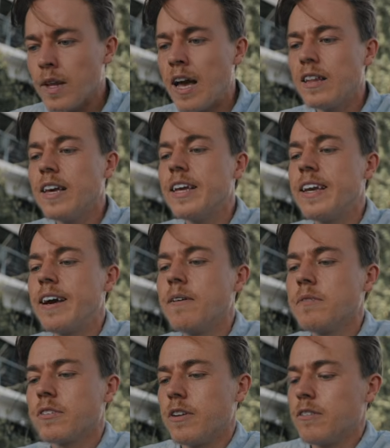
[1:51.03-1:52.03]
I like it. Now
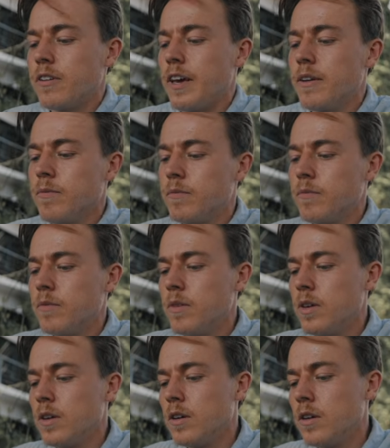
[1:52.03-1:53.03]
I'm just gonna say,
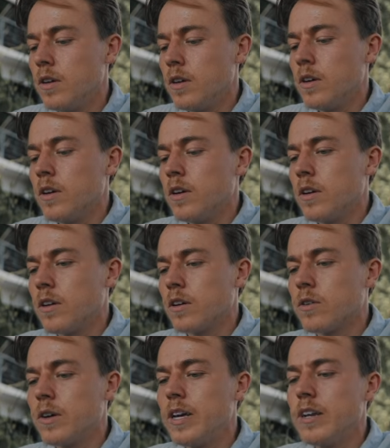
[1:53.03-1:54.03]

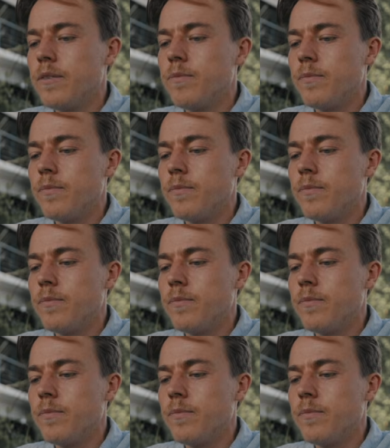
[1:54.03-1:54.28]
great,